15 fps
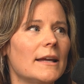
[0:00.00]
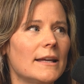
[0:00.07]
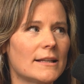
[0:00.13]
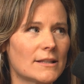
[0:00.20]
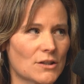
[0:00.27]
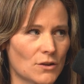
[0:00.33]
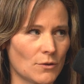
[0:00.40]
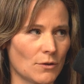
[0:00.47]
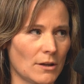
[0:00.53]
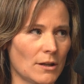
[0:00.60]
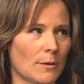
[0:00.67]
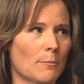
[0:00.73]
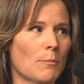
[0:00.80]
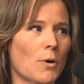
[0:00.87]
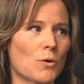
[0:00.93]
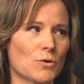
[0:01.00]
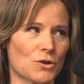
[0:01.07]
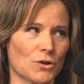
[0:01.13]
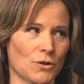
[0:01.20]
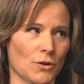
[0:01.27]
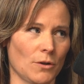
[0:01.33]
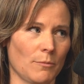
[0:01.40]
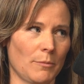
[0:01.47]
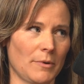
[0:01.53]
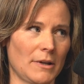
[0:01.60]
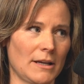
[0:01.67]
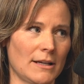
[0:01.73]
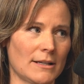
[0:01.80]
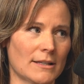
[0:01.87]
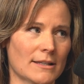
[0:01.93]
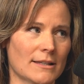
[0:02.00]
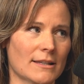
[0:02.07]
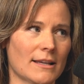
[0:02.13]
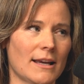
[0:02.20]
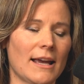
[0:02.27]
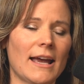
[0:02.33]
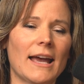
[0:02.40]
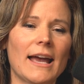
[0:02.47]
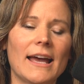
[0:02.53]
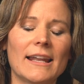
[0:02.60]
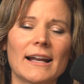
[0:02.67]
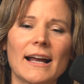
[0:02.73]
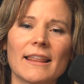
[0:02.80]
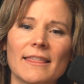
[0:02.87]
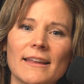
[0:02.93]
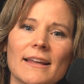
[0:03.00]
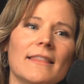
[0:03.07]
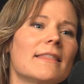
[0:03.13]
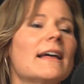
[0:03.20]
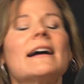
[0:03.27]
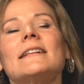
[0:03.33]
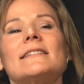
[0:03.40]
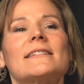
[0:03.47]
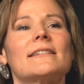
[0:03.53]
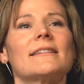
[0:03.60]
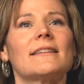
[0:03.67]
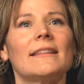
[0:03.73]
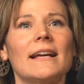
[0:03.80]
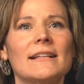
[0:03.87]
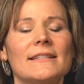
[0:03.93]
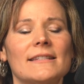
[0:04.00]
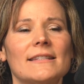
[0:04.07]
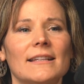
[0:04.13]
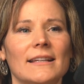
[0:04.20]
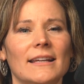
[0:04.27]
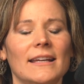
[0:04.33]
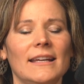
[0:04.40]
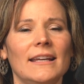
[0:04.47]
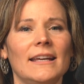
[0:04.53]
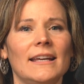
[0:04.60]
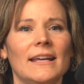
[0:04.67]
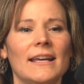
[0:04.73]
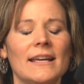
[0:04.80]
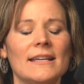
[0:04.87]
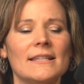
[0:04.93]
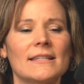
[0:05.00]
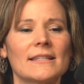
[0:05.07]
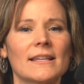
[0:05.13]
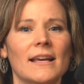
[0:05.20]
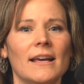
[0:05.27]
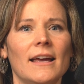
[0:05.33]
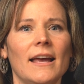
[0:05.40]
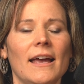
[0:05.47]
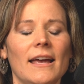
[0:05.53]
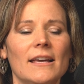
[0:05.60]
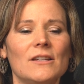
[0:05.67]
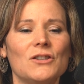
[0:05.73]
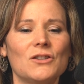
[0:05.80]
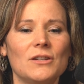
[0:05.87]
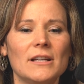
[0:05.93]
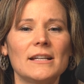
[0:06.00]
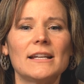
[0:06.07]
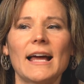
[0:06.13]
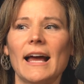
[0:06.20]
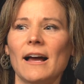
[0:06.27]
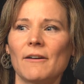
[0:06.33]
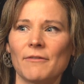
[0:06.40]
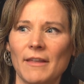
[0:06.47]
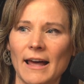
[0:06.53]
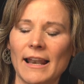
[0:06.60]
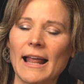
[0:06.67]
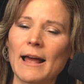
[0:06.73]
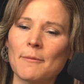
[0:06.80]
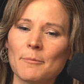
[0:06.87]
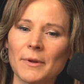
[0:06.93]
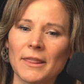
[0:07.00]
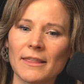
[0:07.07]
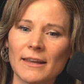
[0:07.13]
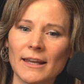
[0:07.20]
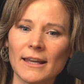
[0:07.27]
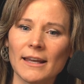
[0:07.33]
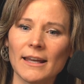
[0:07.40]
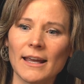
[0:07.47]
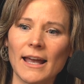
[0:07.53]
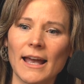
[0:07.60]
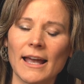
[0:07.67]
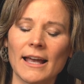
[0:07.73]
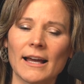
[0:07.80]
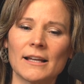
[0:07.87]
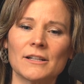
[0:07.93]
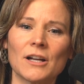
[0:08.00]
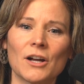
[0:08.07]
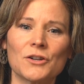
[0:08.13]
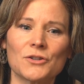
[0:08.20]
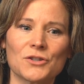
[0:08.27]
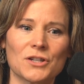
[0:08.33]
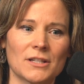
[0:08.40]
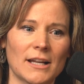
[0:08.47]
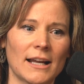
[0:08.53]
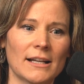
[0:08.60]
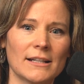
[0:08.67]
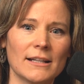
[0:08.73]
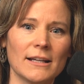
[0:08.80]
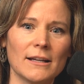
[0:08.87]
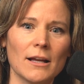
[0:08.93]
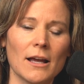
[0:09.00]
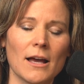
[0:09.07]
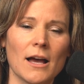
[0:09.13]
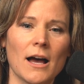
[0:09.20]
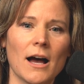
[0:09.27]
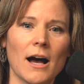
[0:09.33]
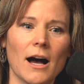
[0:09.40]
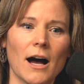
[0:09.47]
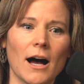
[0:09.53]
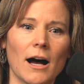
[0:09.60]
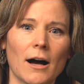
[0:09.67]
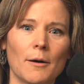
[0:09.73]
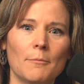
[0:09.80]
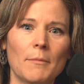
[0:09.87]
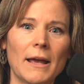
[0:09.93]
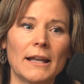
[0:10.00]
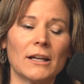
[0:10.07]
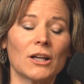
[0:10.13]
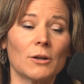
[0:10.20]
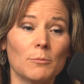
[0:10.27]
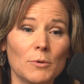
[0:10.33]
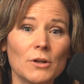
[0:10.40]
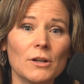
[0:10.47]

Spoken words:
into the emotional piece. Right. And I think that's the key is you need to have that empathy and understanding, and